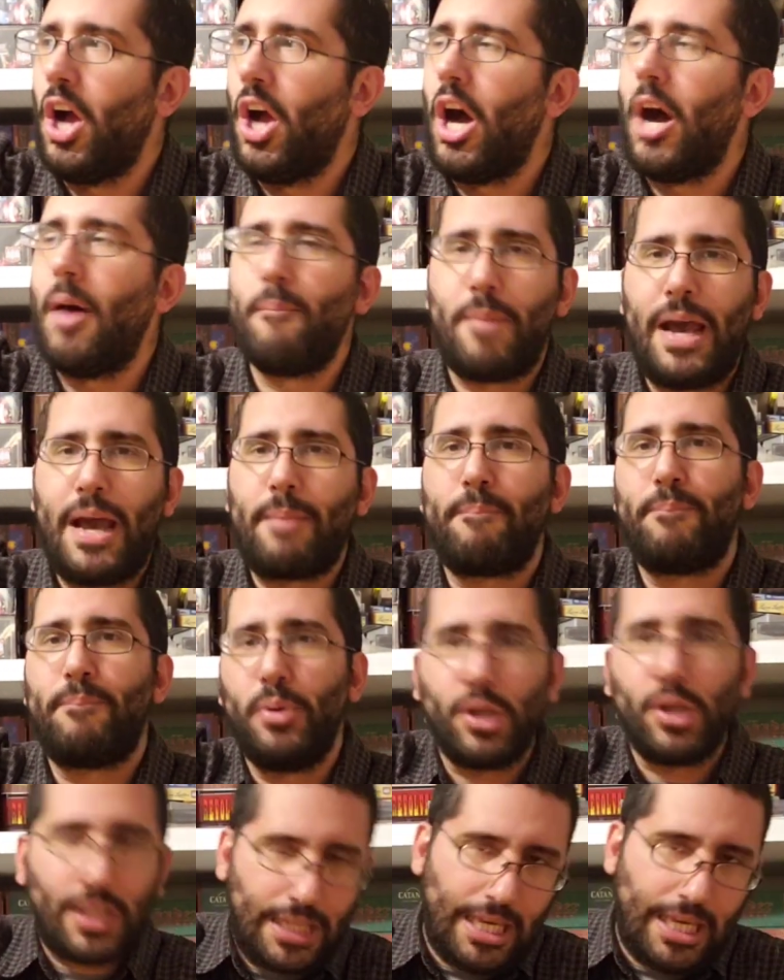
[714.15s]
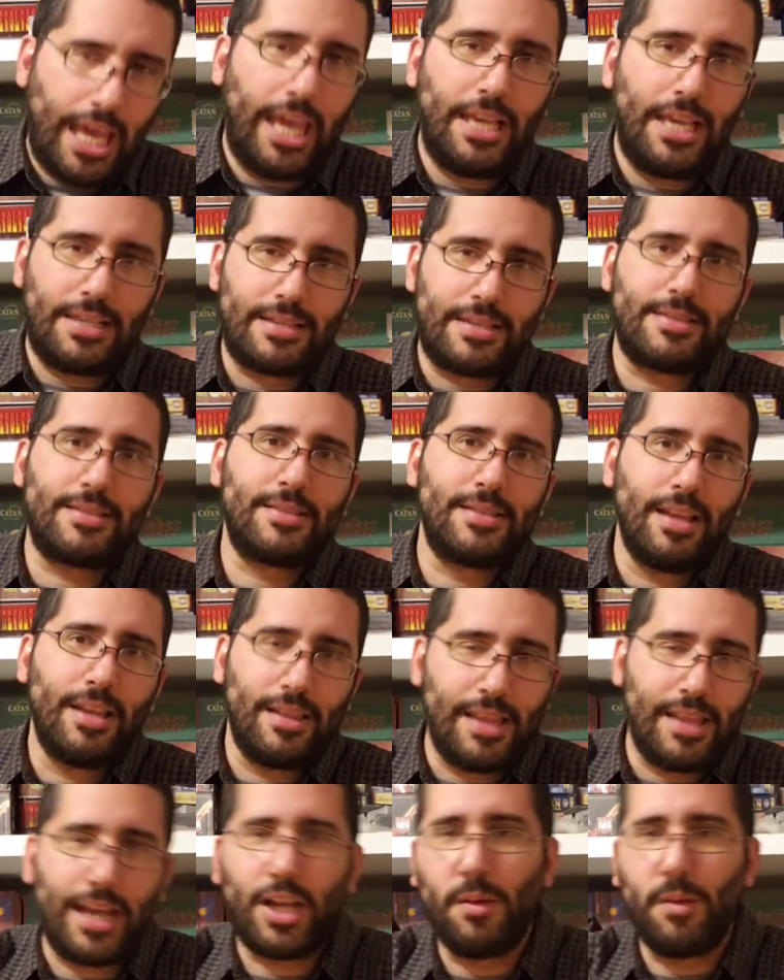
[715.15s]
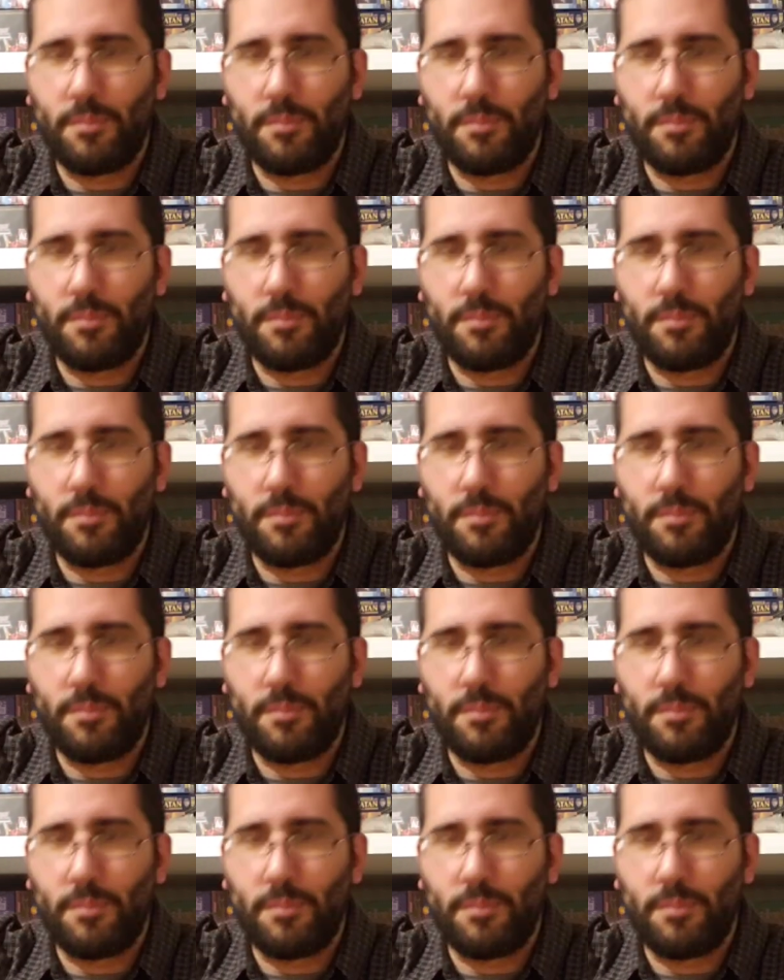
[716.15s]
on my bookcase that